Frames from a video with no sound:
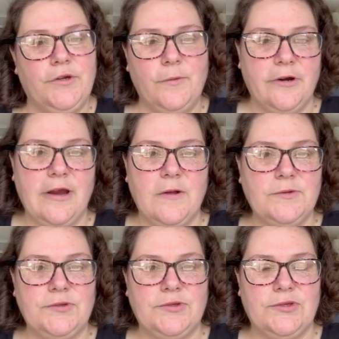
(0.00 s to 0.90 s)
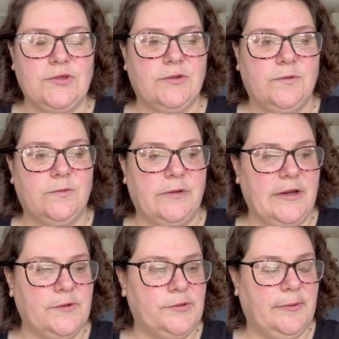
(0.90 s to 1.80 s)
know what
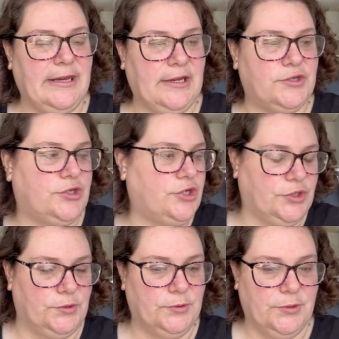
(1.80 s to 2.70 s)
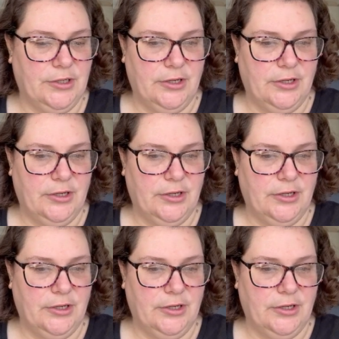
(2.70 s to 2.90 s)
else we need to do.